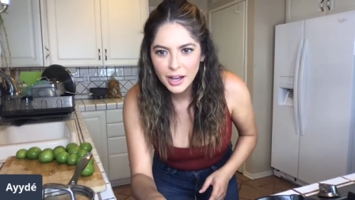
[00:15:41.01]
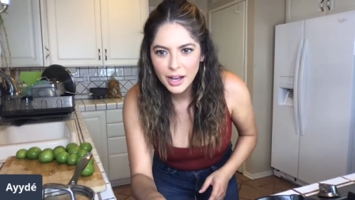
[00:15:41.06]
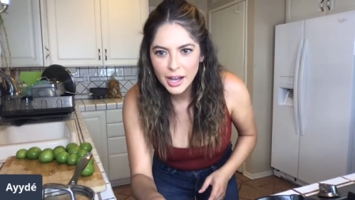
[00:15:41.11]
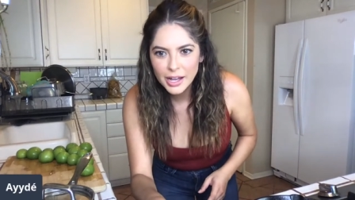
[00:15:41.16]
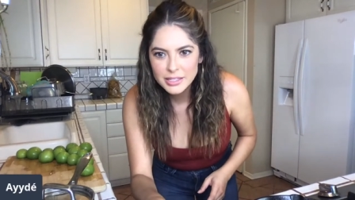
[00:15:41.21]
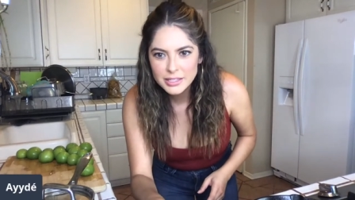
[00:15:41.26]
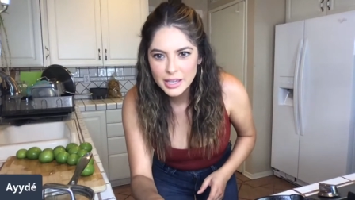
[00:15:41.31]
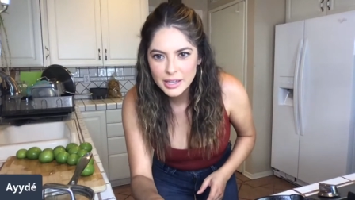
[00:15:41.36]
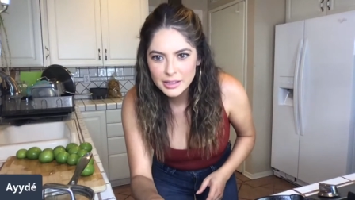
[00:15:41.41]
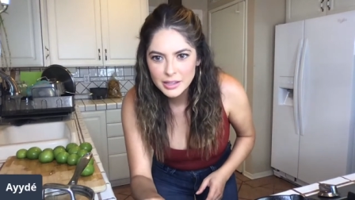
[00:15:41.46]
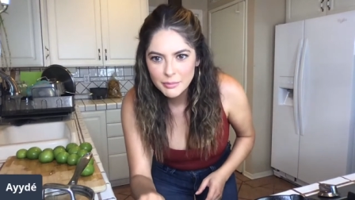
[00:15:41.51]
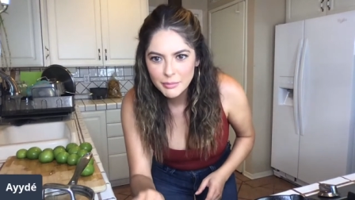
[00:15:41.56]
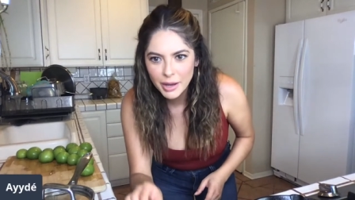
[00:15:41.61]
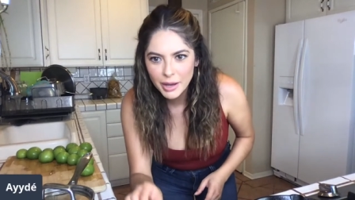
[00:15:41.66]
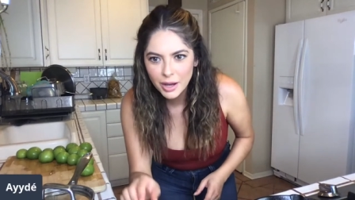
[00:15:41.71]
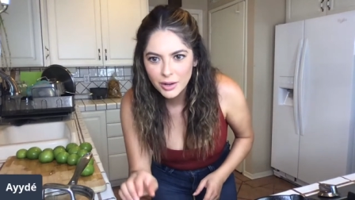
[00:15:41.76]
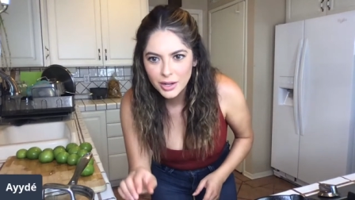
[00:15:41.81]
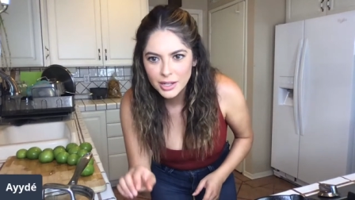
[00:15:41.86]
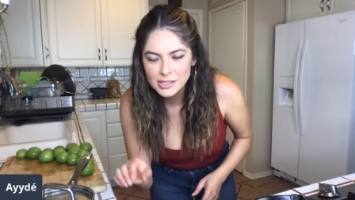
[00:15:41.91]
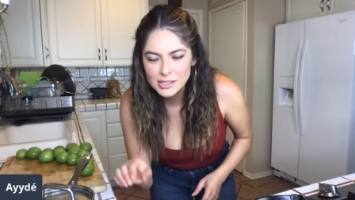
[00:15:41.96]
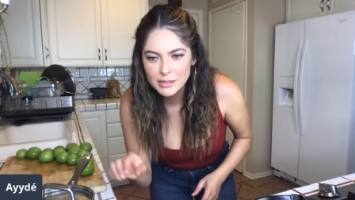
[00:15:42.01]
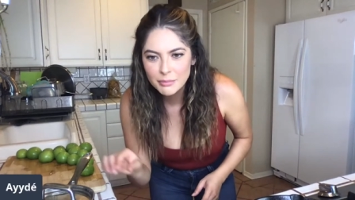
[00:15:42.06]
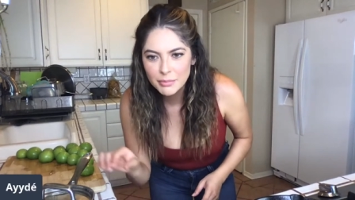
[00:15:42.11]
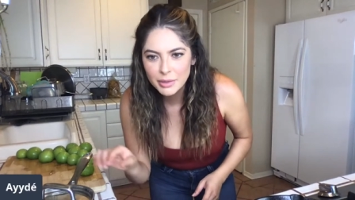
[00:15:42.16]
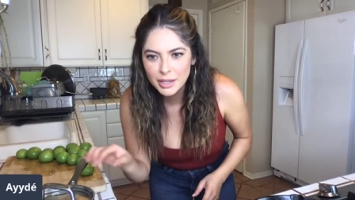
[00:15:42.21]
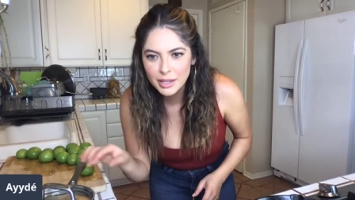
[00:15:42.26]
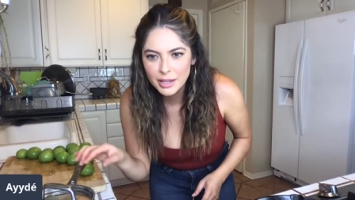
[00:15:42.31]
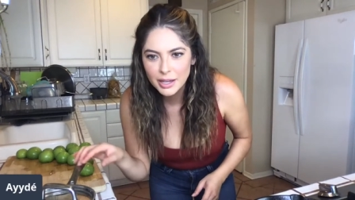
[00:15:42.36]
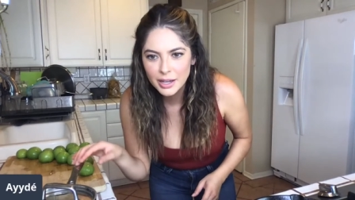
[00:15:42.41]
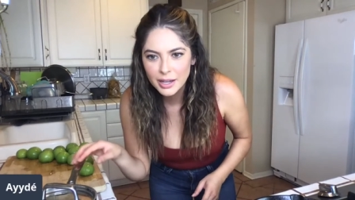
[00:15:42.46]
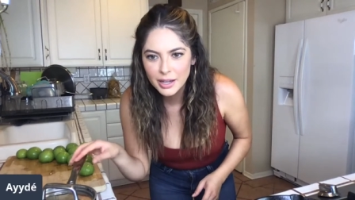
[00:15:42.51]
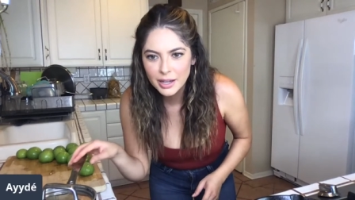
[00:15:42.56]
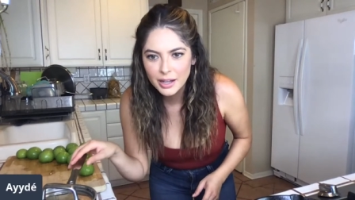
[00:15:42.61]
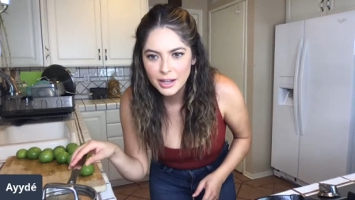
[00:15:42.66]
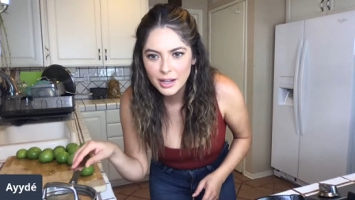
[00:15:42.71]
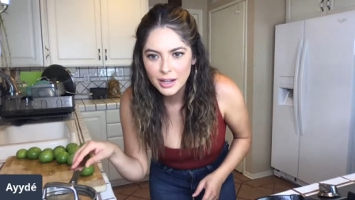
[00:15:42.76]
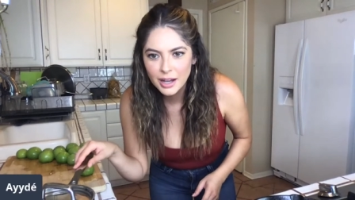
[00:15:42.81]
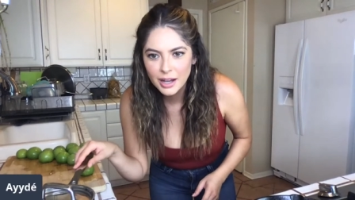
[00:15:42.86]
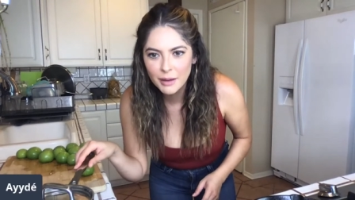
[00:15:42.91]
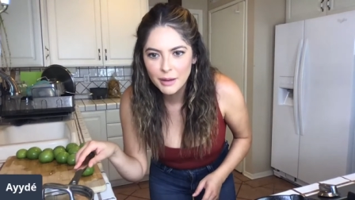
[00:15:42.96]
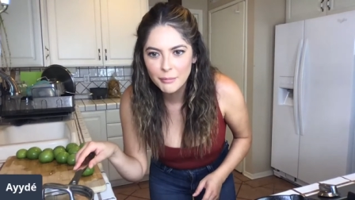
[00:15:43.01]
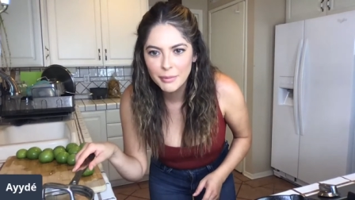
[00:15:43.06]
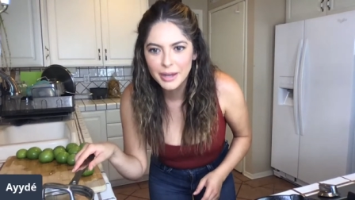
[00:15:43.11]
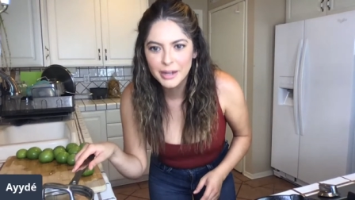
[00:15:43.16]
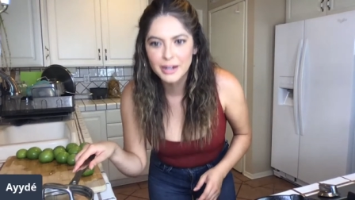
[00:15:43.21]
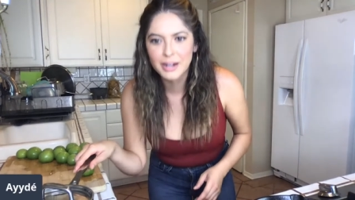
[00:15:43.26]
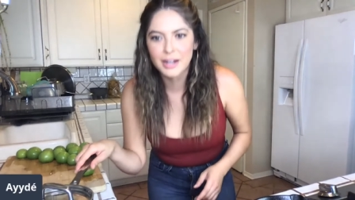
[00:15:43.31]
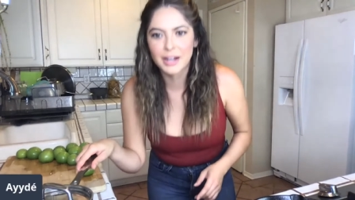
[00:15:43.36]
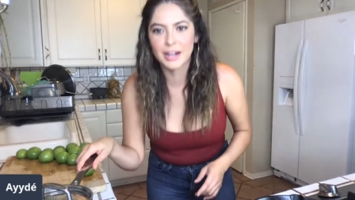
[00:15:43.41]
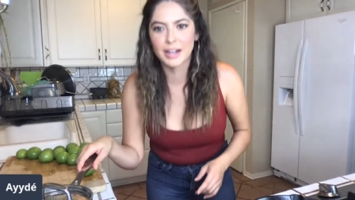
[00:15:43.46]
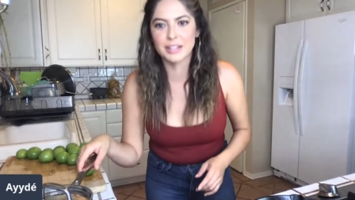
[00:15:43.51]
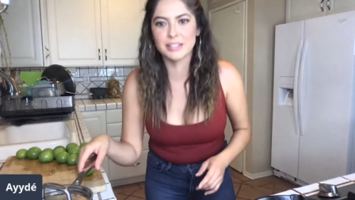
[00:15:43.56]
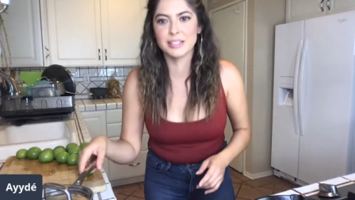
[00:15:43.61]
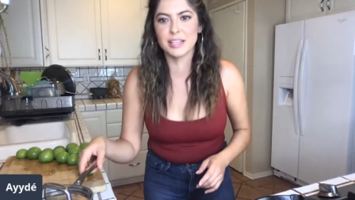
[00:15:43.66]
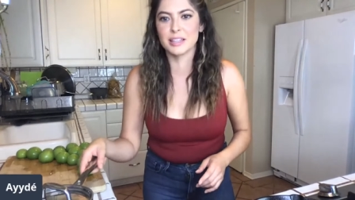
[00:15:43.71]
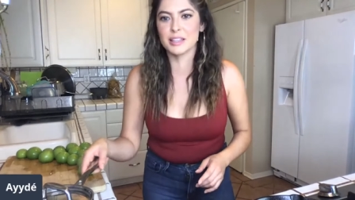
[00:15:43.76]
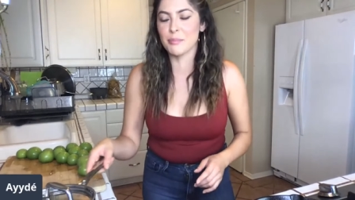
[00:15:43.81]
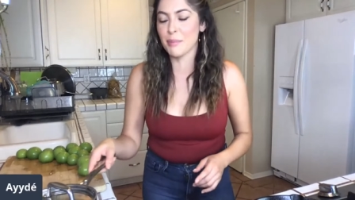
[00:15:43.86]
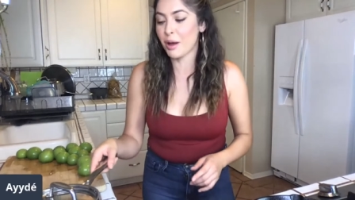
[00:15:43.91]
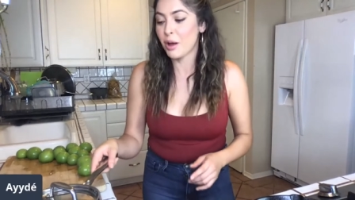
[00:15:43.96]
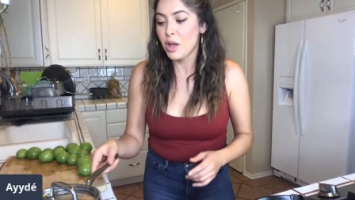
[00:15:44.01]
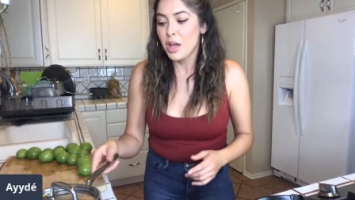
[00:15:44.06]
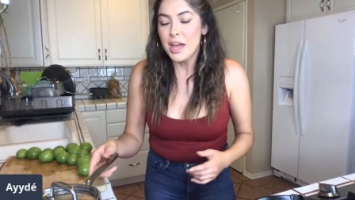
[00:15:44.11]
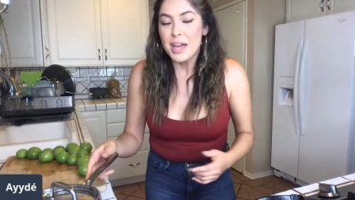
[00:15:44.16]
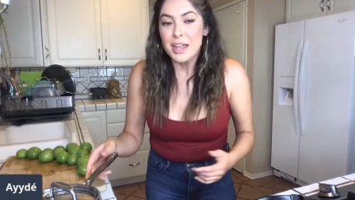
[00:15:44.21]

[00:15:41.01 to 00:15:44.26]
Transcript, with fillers: I take them out. La semilla amarga. I take them out.